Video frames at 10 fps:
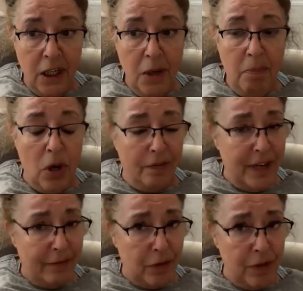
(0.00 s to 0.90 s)
but have
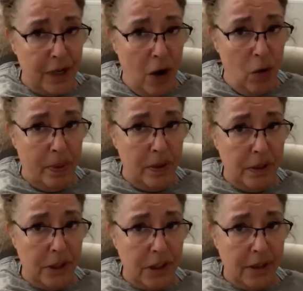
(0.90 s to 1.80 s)
never
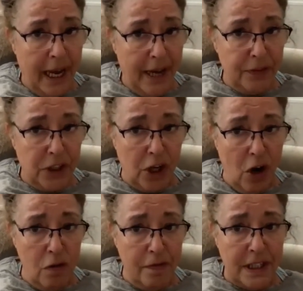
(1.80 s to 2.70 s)
reopened after
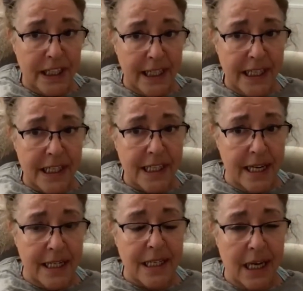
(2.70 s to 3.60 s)
COVID, and
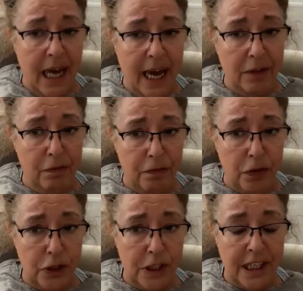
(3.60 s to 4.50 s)
it's a lack of
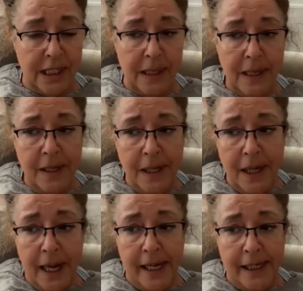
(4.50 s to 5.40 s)
funding.
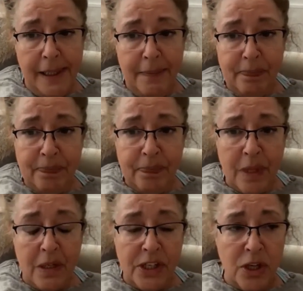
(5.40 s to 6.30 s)

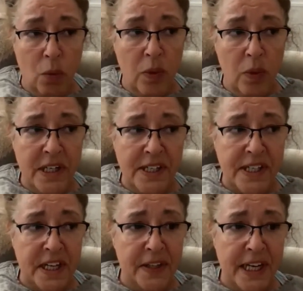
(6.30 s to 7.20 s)
So we
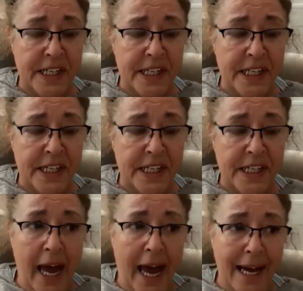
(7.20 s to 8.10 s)
see this
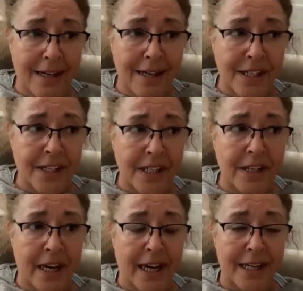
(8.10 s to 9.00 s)
as
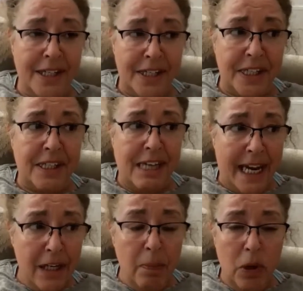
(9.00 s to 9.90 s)
a
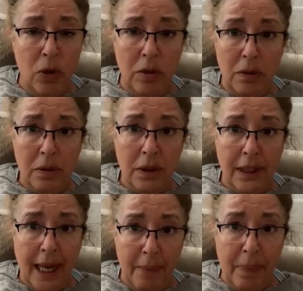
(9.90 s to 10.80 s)
sustainable
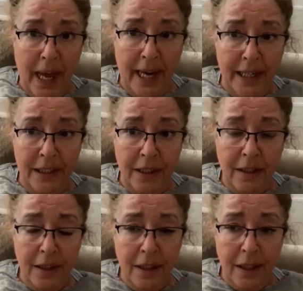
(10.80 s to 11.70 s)
campaign
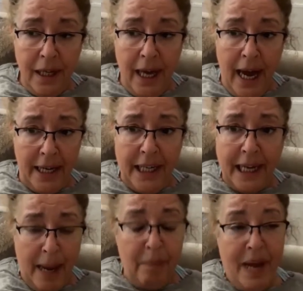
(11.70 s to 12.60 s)
and a
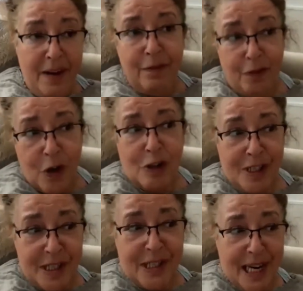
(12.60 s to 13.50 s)
campaign for
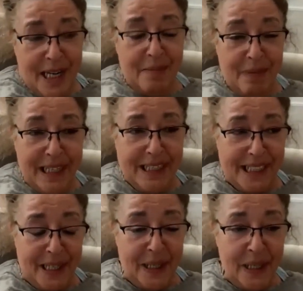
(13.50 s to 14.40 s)

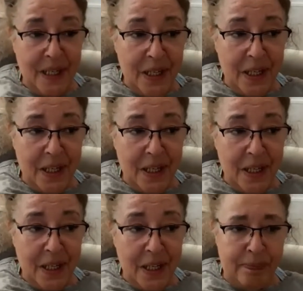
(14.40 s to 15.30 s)
sustainability.
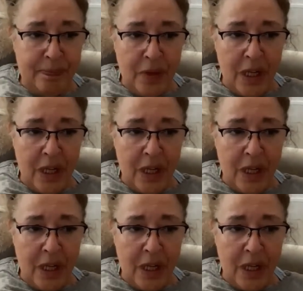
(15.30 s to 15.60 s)
And